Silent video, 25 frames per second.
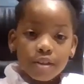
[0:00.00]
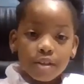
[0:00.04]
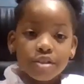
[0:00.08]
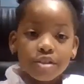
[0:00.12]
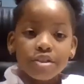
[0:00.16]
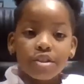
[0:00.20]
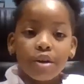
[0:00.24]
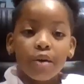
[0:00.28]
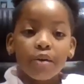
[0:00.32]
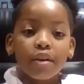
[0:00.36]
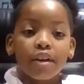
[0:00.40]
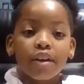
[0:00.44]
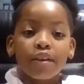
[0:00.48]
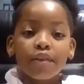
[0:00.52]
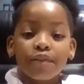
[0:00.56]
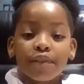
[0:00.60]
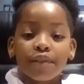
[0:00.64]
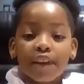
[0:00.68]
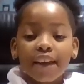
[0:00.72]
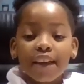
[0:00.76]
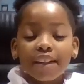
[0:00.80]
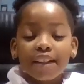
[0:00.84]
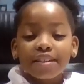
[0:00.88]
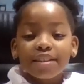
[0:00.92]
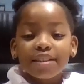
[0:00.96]
So if
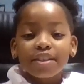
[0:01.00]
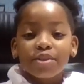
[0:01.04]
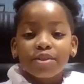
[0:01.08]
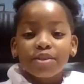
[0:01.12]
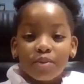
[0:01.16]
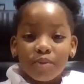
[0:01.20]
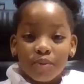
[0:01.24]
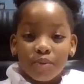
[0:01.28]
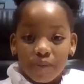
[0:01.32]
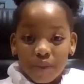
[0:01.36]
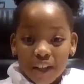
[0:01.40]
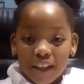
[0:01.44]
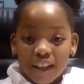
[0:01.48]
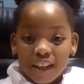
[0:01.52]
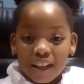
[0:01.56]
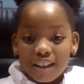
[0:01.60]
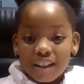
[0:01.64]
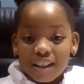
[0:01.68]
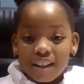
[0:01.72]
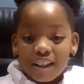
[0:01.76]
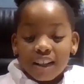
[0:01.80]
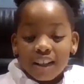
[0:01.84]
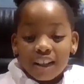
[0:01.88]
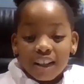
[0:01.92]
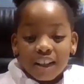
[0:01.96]
kids
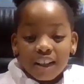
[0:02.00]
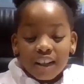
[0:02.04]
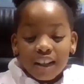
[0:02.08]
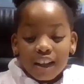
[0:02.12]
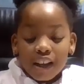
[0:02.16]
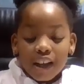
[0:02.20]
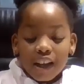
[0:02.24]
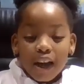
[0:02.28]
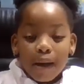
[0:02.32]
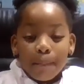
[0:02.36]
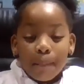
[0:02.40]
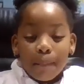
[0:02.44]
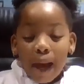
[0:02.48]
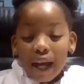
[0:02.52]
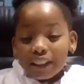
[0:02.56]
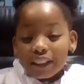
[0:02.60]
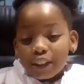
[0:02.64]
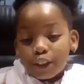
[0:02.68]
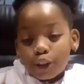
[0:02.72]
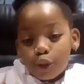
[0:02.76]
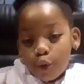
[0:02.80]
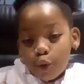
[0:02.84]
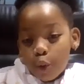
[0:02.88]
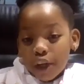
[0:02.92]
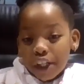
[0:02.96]
read a
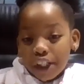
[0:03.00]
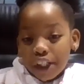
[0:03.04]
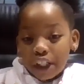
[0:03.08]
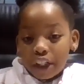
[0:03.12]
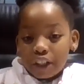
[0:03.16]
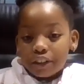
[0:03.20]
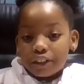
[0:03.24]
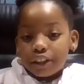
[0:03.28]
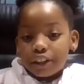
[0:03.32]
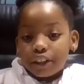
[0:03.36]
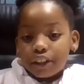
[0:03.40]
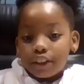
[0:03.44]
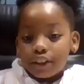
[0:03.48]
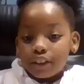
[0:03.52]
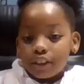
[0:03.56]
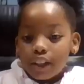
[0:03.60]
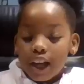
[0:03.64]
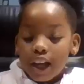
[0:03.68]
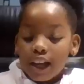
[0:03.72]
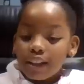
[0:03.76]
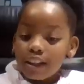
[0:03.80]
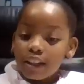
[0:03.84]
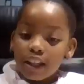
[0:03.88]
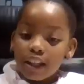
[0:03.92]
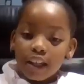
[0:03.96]
maths equation
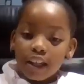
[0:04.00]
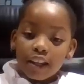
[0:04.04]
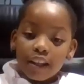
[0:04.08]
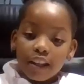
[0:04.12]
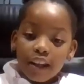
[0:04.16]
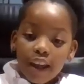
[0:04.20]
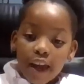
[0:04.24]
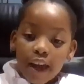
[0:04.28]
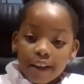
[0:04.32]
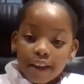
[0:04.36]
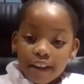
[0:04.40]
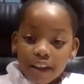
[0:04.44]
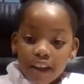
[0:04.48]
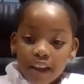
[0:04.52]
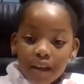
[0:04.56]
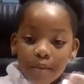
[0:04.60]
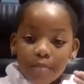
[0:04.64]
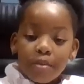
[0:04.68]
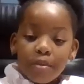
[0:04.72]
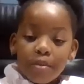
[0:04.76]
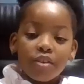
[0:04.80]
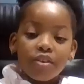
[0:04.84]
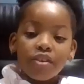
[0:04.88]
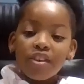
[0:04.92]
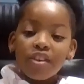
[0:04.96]
and they
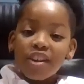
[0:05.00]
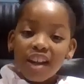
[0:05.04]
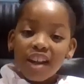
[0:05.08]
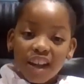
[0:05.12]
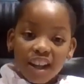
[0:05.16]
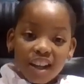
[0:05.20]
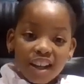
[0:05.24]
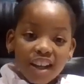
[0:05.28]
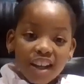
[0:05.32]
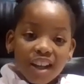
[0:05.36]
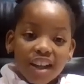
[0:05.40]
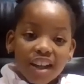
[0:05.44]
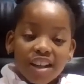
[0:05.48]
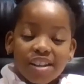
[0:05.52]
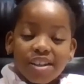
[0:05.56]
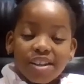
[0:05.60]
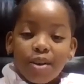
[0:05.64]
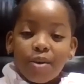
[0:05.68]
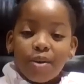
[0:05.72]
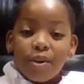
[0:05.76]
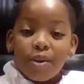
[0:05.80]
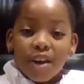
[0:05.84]
keep on reading it,